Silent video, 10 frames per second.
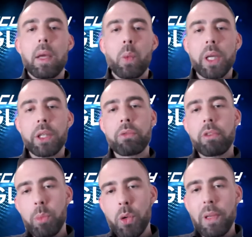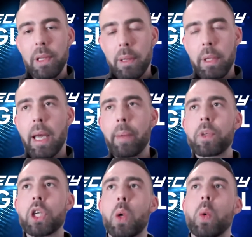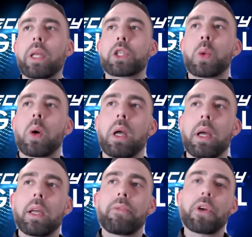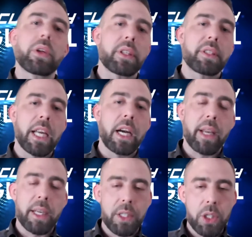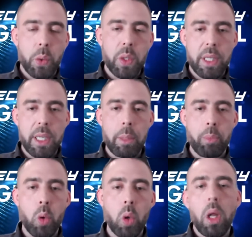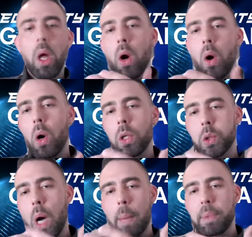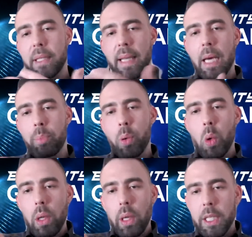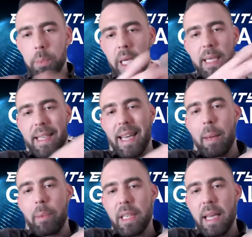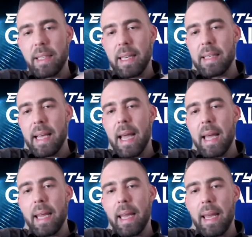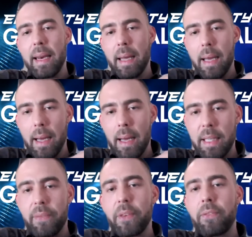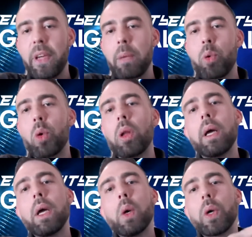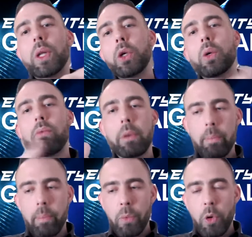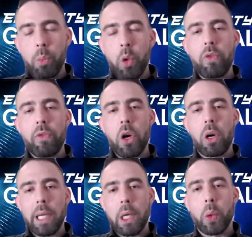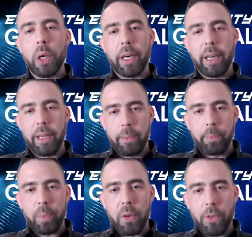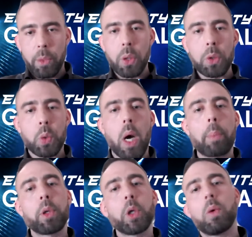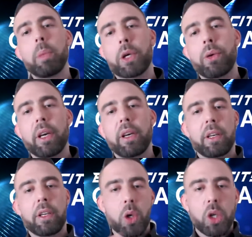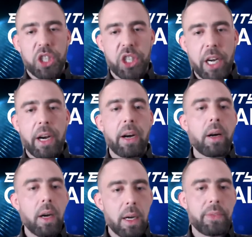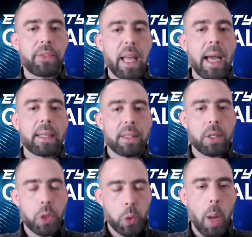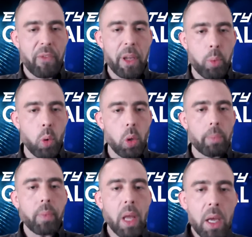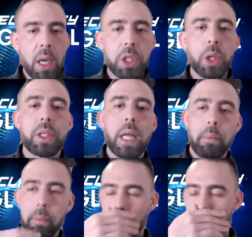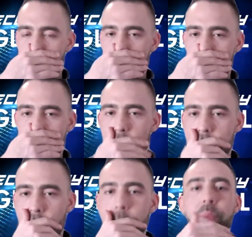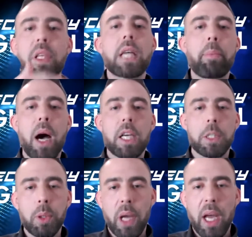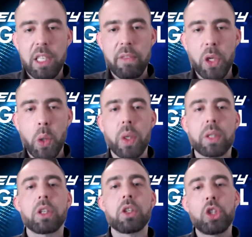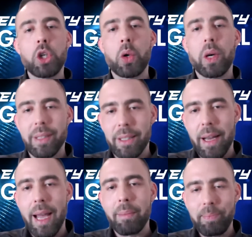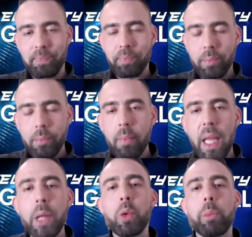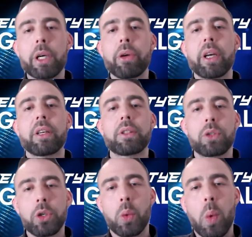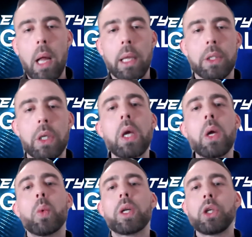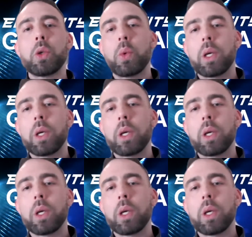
When you remove if you're in the TRX USDT pool, all swaps in that pool is being set aside in a different fee pool. When you remove your liquidity from USWAP, you will be credited your share of that swap fee pool. So it's not possible to actually view it during the time. It will be credited to your wallet when you